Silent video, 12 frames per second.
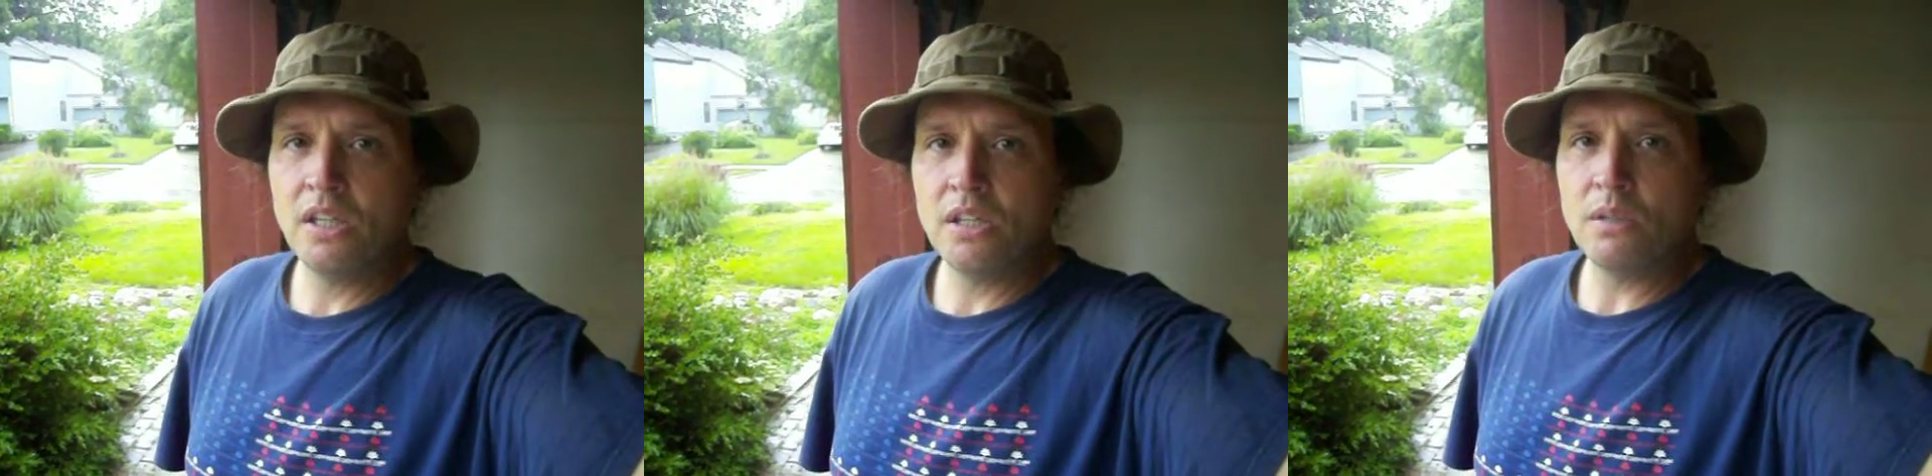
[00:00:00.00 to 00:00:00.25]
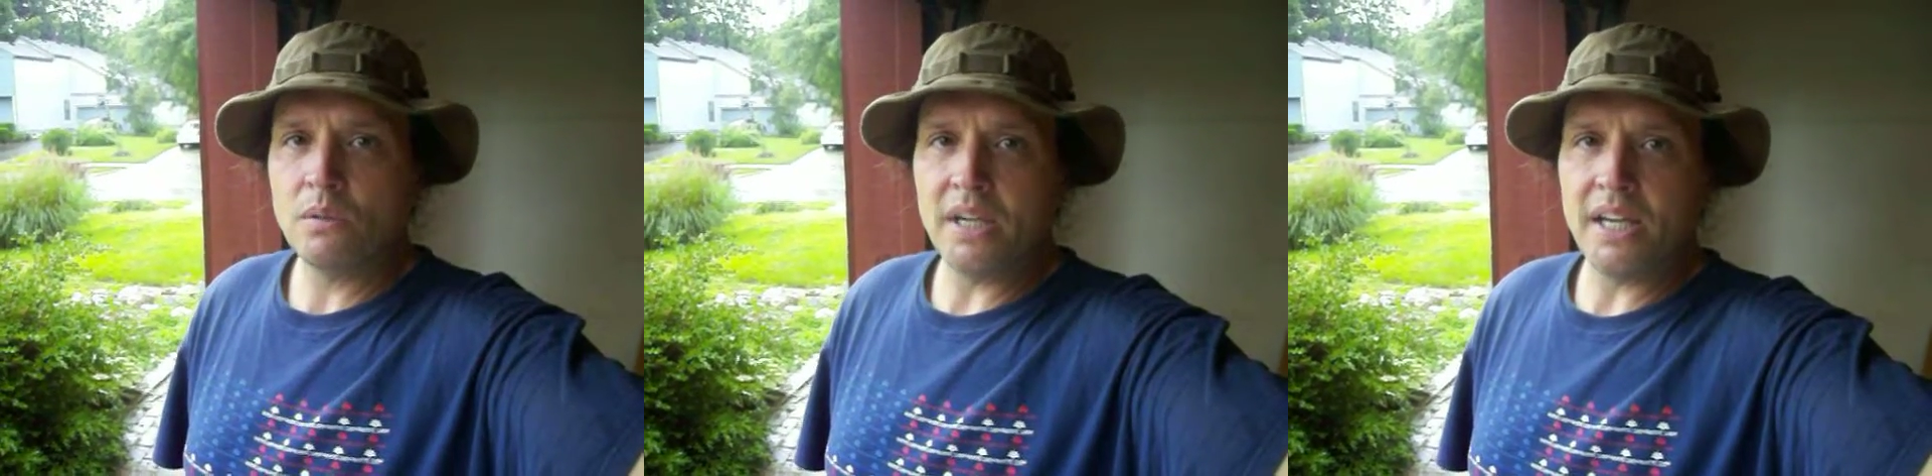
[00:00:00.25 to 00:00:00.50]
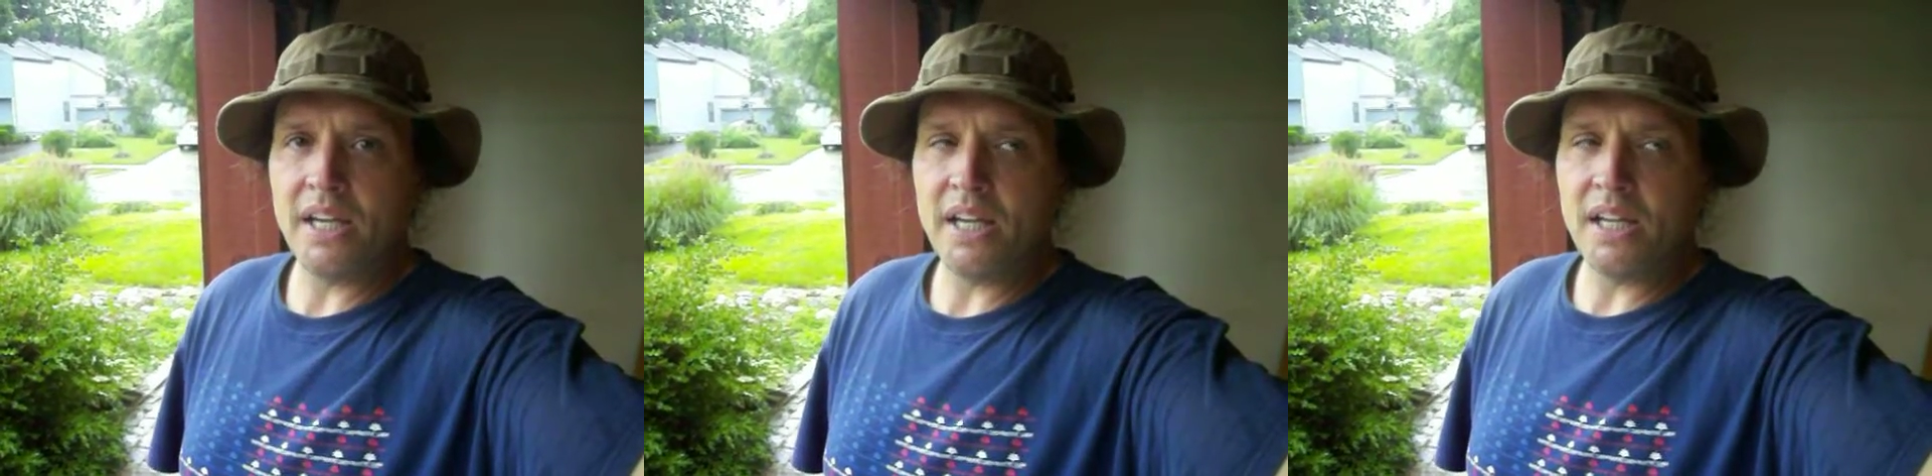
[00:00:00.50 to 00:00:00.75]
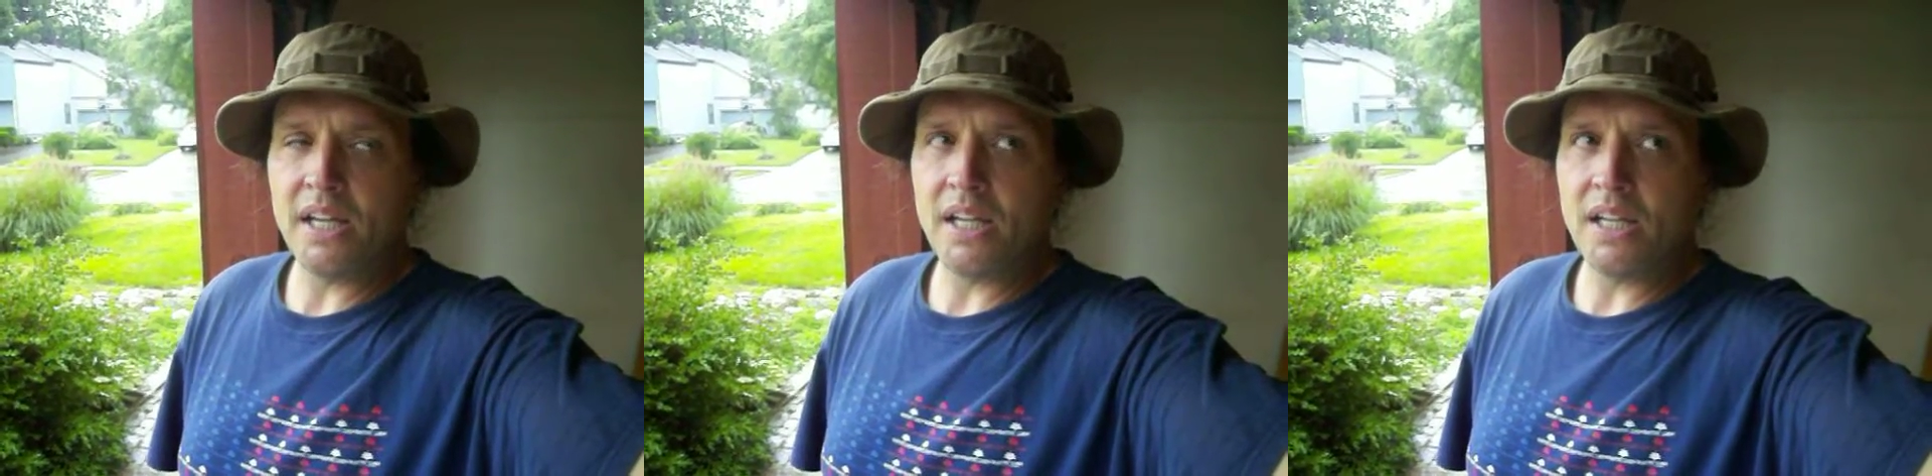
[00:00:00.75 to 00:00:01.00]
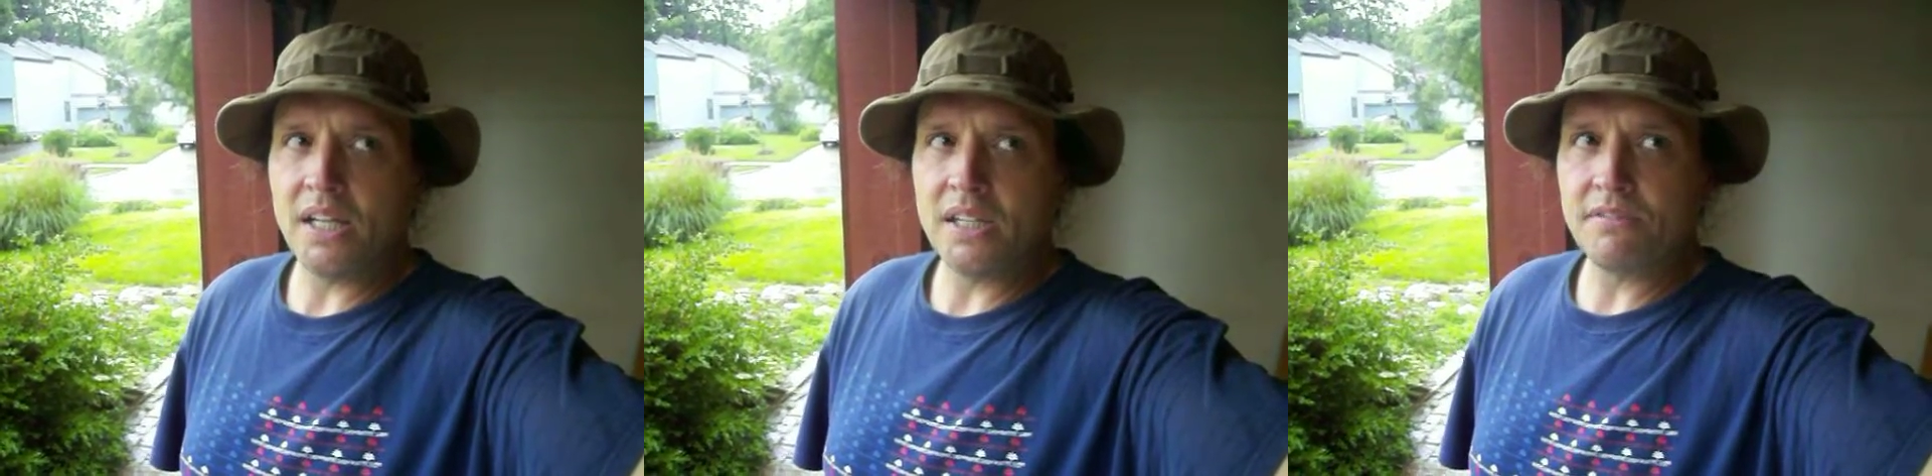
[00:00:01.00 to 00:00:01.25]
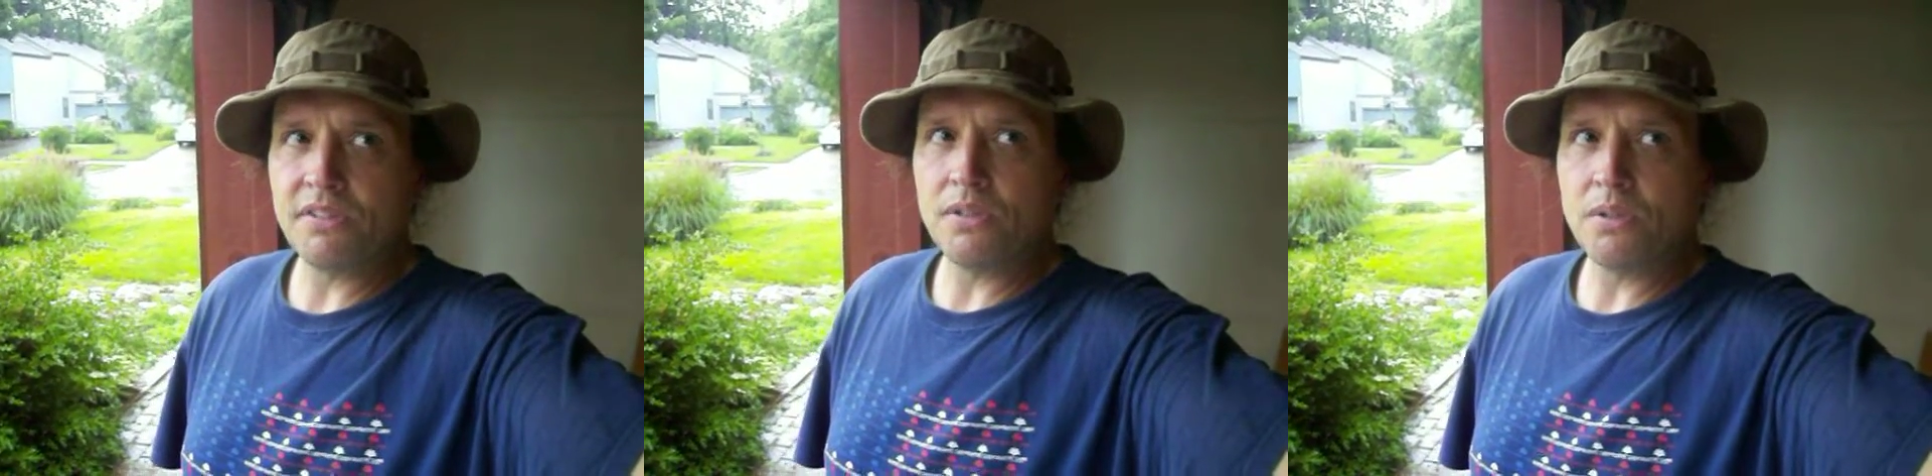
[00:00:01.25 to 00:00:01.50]
Well,
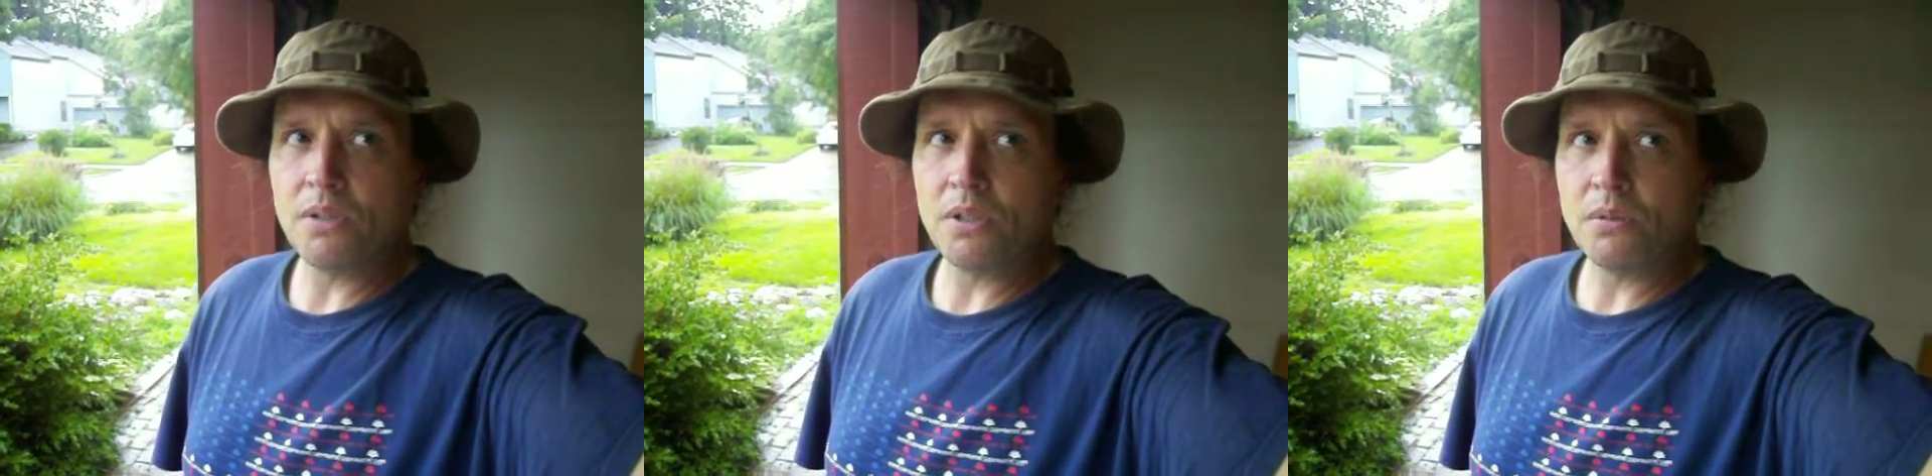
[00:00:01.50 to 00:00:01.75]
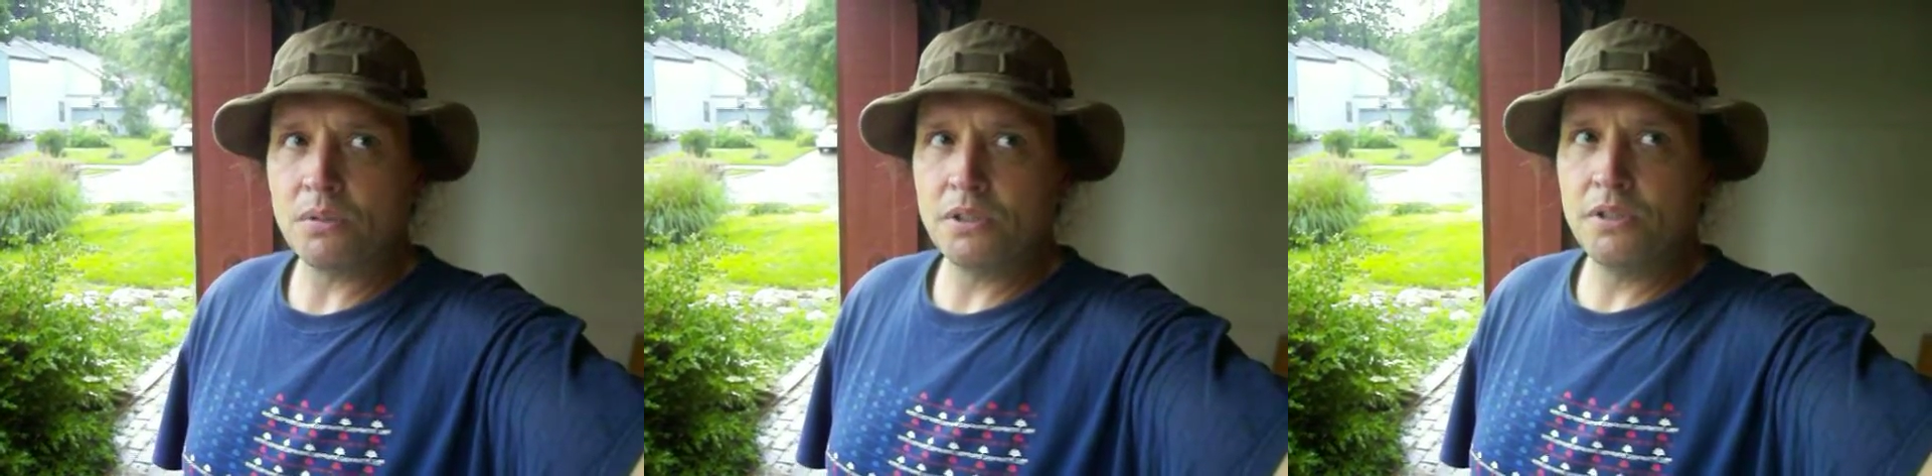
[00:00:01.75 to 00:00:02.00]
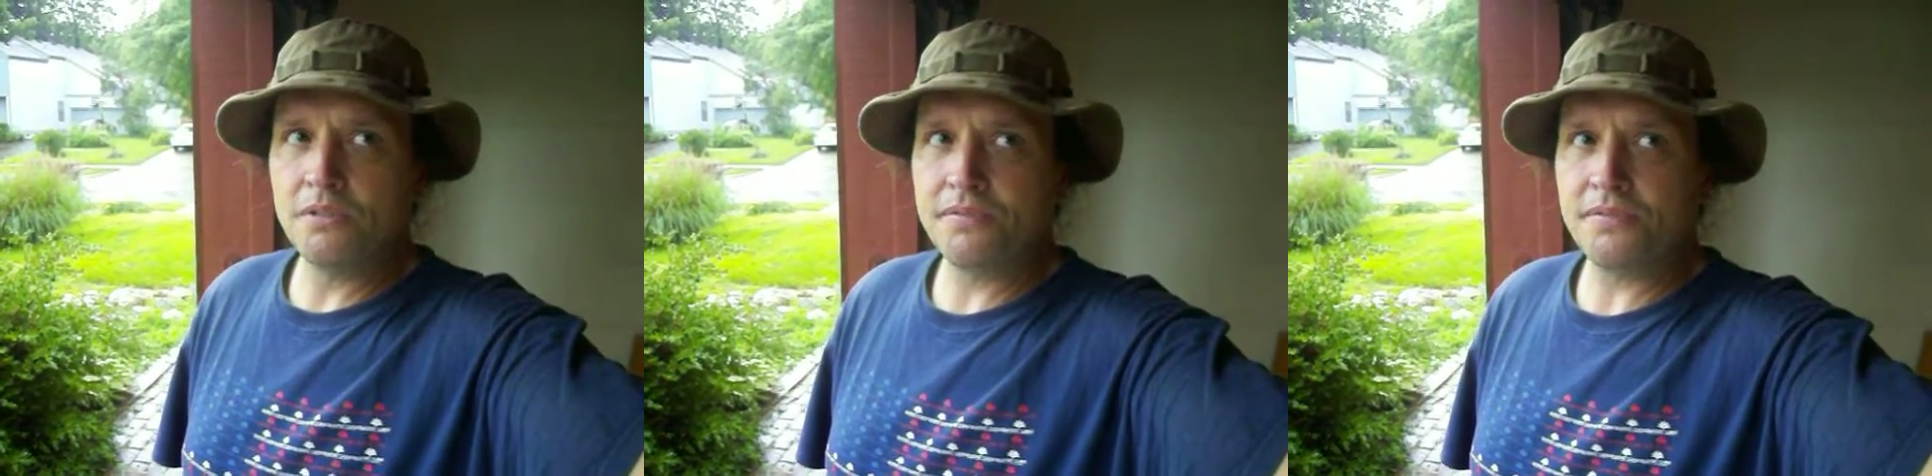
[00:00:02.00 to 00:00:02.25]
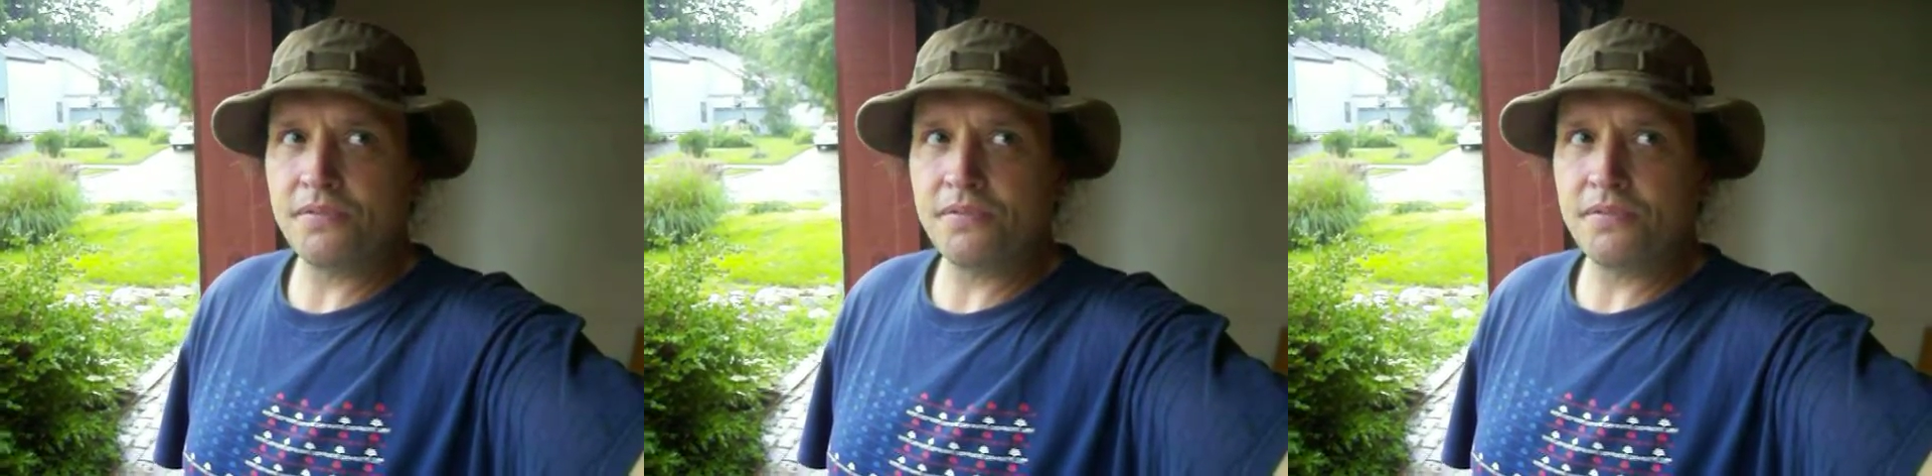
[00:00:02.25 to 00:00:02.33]
if your roof